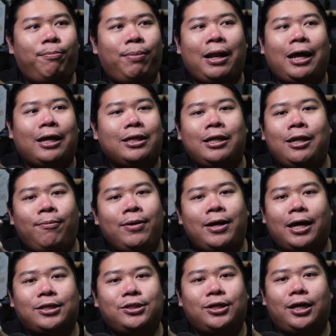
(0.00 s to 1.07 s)
Platinum
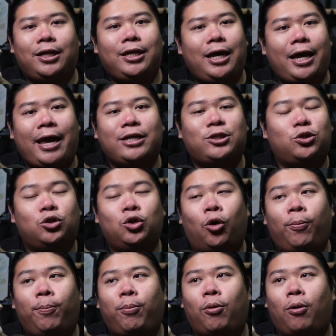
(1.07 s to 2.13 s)
Gotchard has
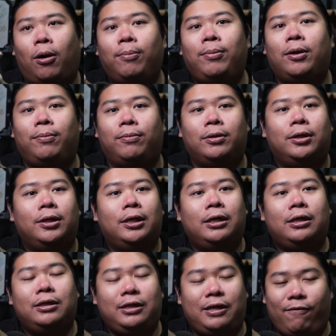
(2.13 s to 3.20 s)
no problem
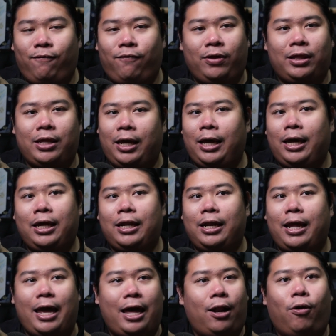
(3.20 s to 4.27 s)
defeating it
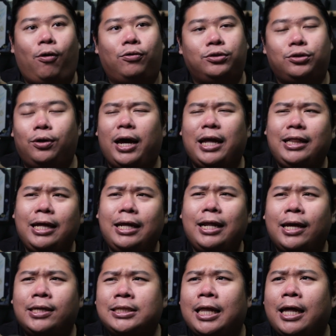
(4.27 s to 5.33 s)
at all. So I think
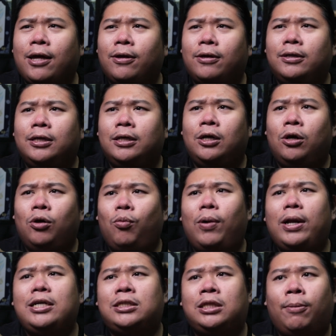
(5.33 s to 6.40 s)
that is like,
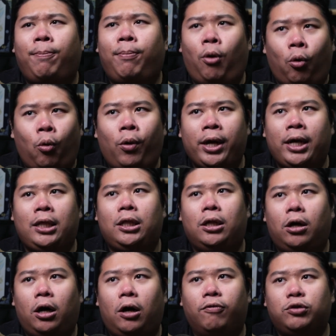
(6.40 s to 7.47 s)
what is the point
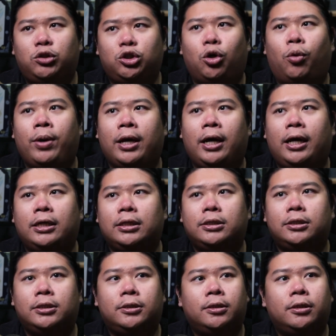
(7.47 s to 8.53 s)
of showing
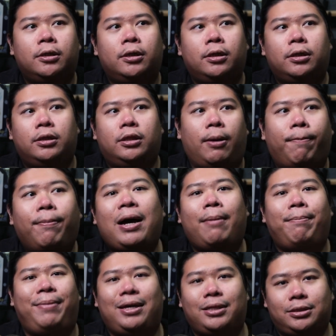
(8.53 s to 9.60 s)
us the
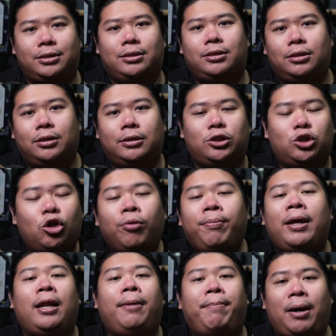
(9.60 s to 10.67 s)
puppets, so
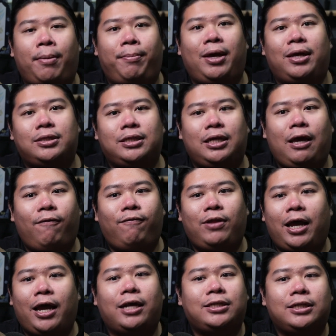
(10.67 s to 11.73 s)
many puppets, if
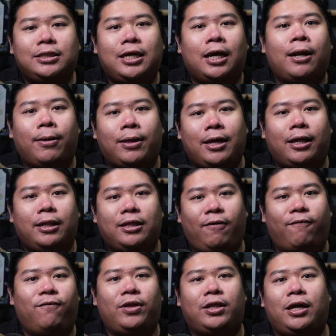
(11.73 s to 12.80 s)
they are just gonna get
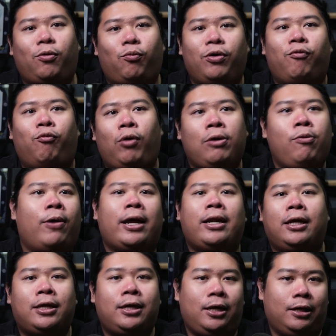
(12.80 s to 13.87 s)
defeated with one
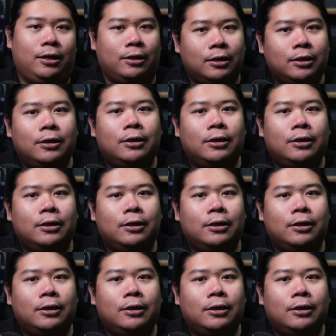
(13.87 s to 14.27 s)
rider kick?